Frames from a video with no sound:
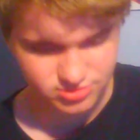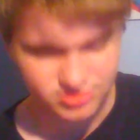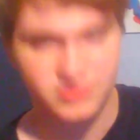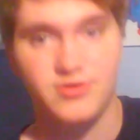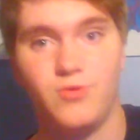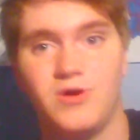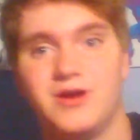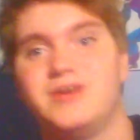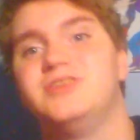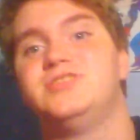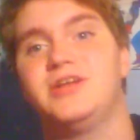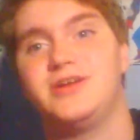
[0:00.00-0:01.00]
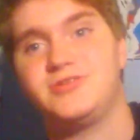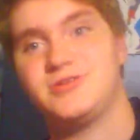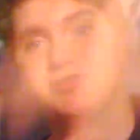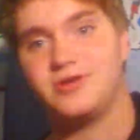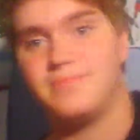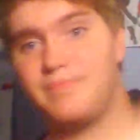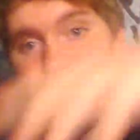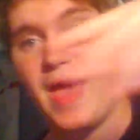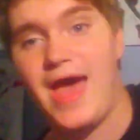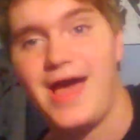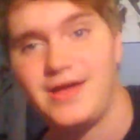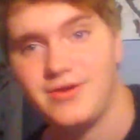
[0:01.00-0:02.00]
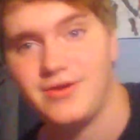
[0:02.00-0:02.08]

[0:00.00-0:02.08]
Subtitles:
Thor and Enchantress are back